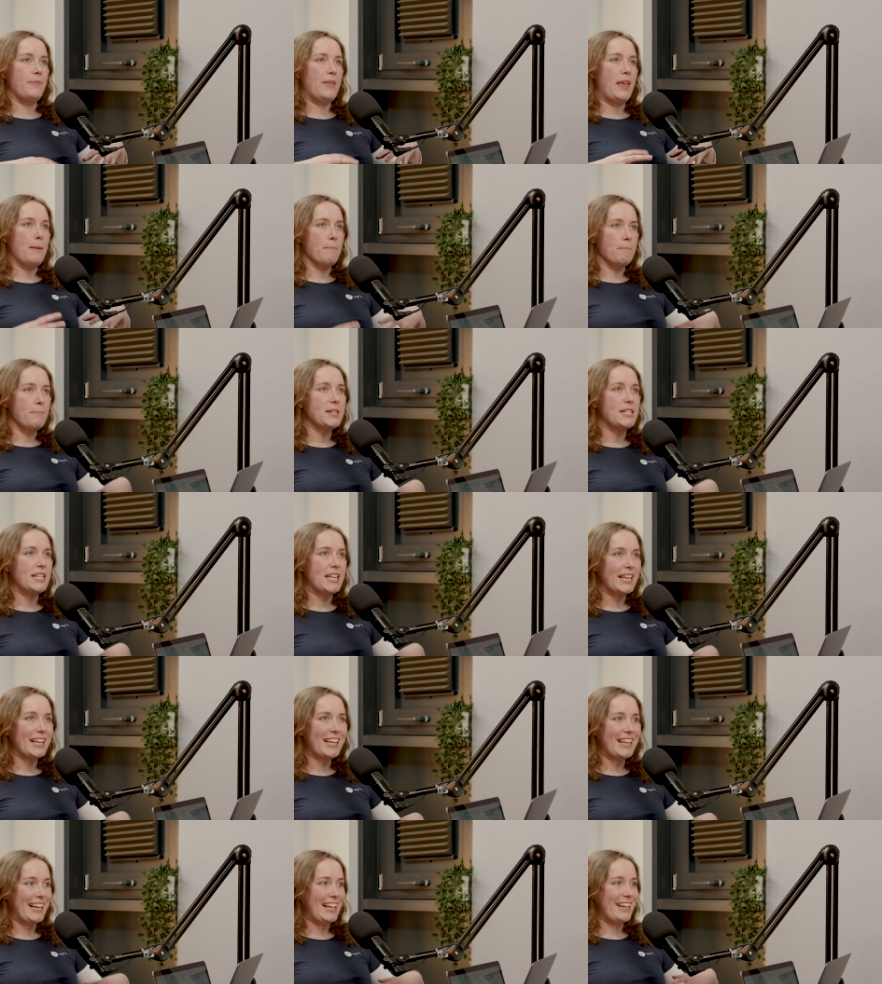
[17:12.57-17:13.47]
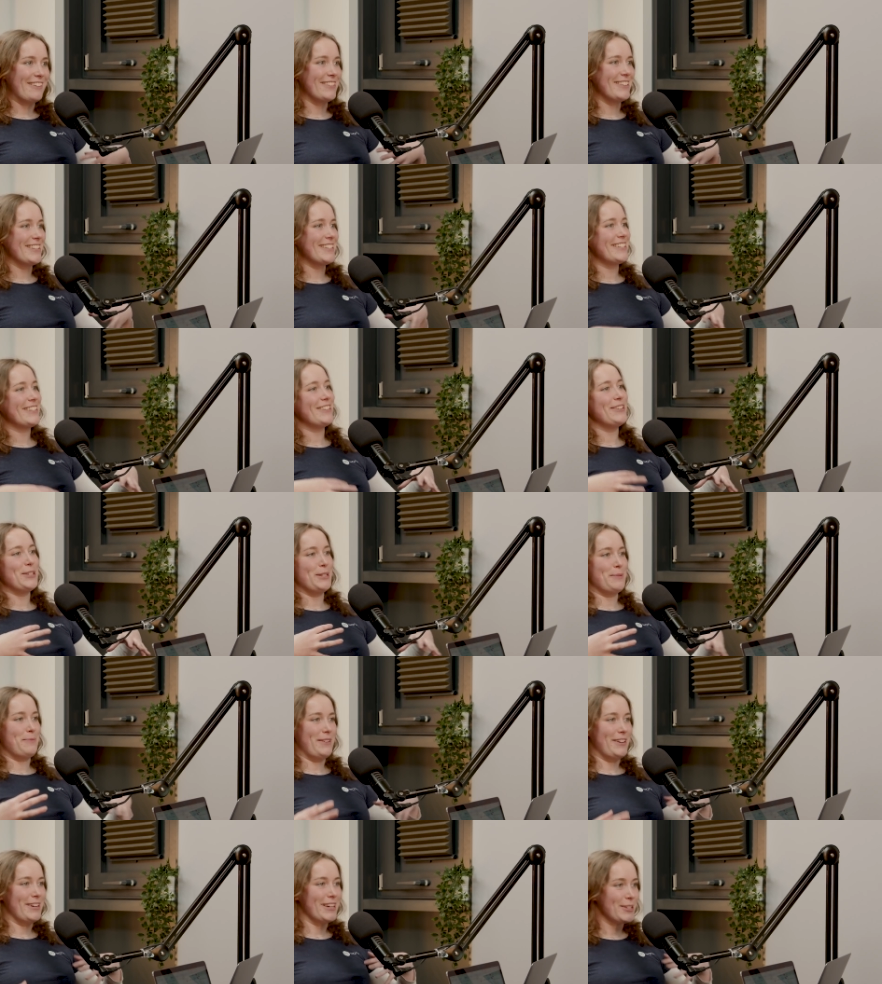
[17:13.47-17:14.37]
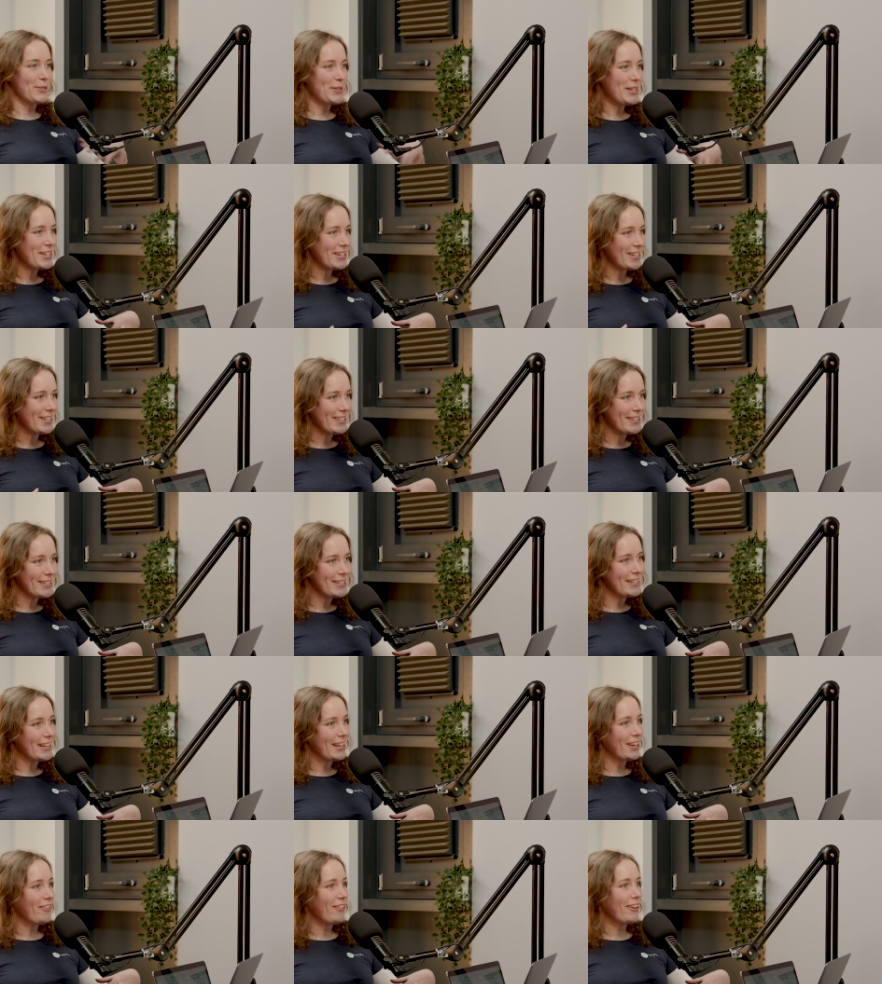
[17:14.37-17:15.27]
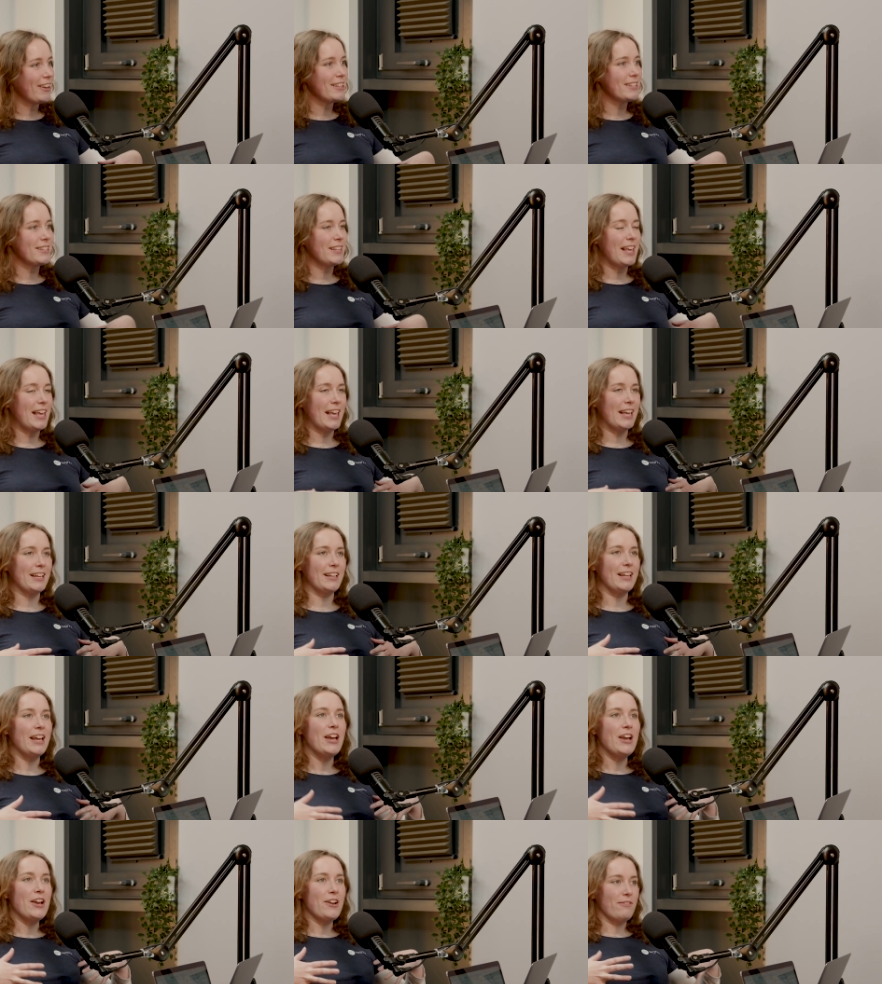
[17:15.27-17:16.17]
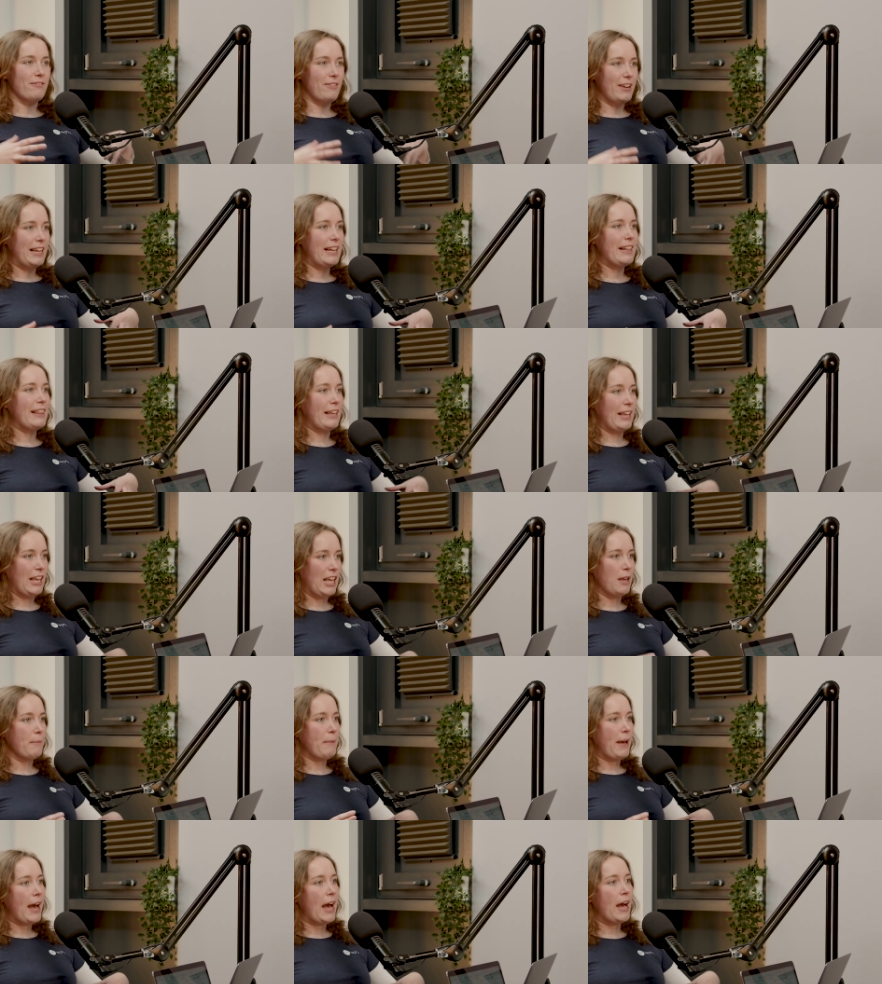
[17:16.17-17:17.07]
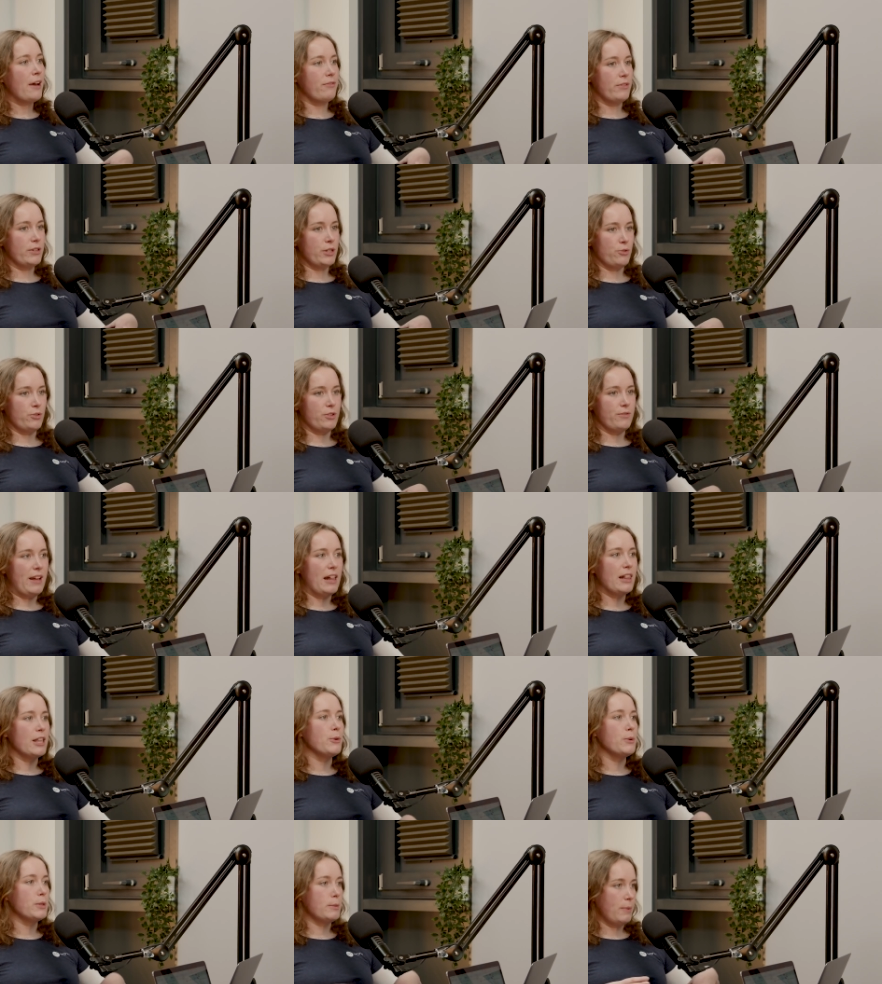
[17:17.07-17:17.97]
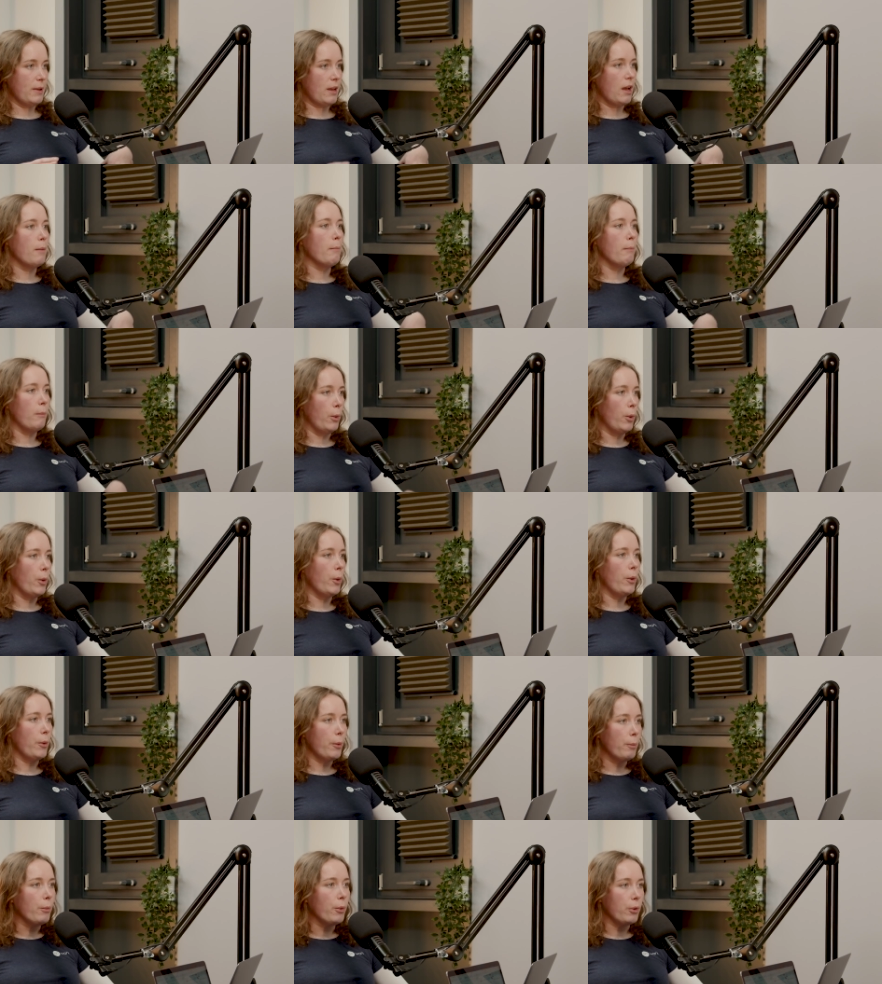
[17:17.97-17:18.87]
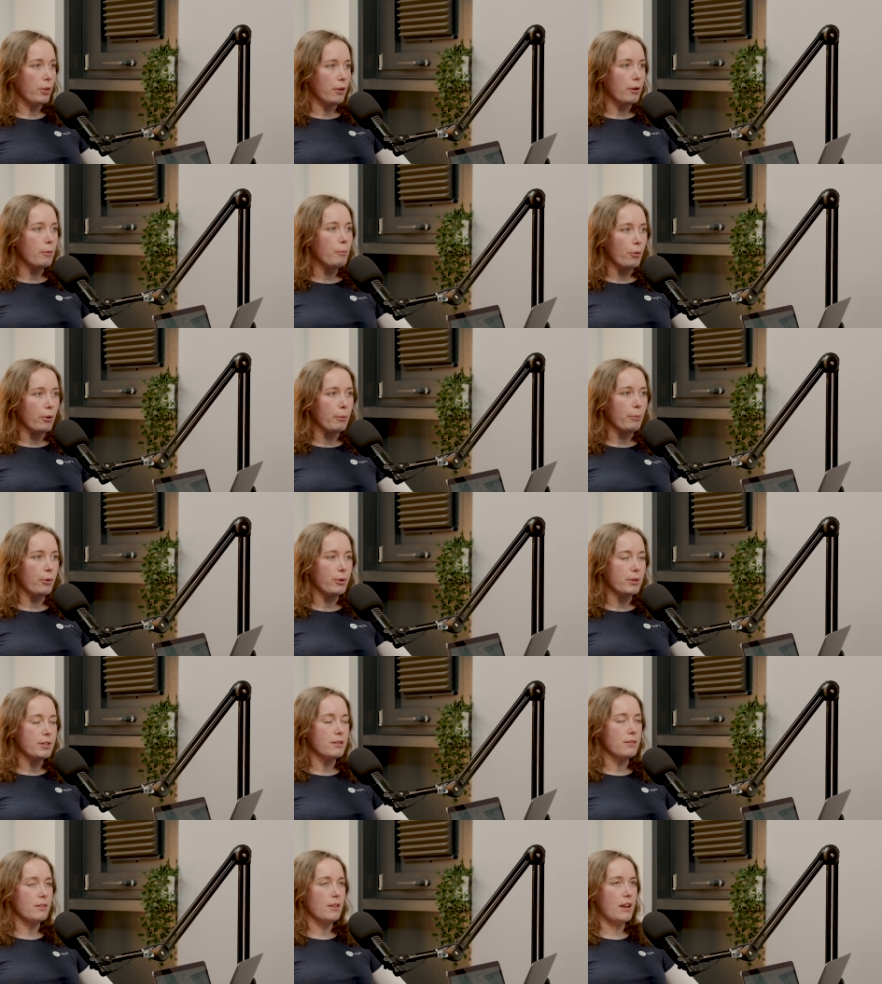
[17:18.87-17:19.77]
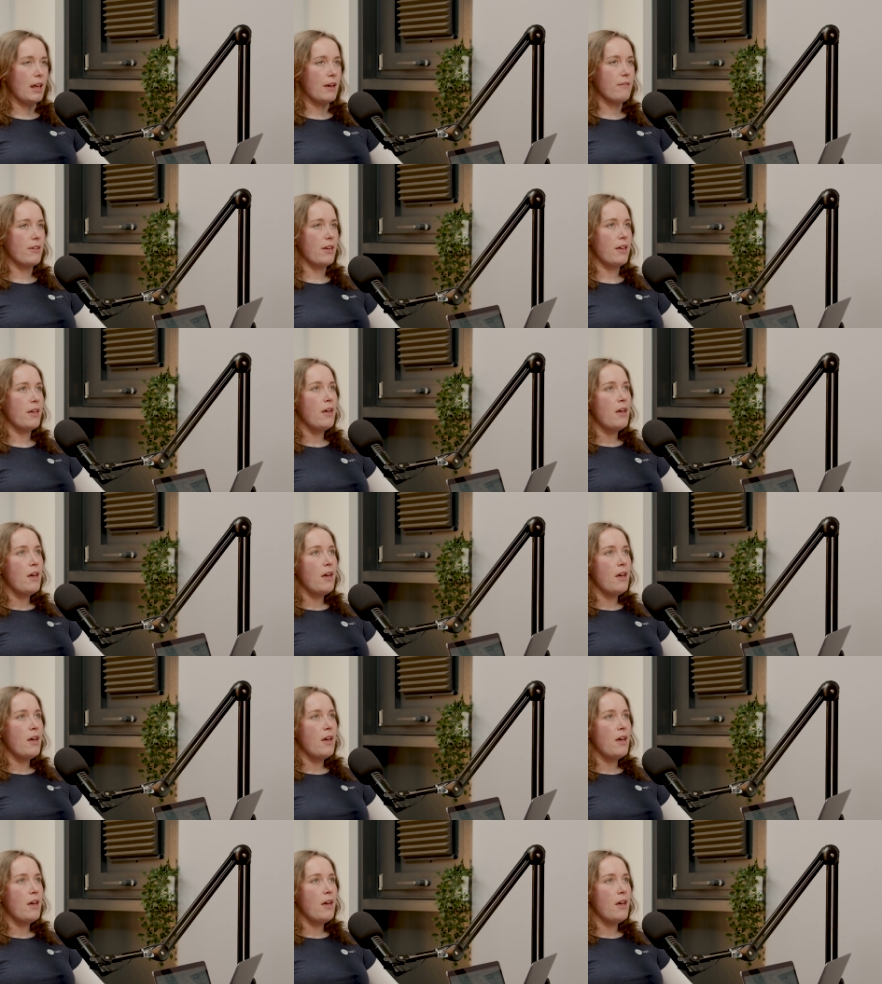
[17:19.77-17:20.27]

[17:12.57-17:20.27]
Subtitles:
In particular, is cost per acquisitions increasing. Really thinking about average order value has become more important than ever.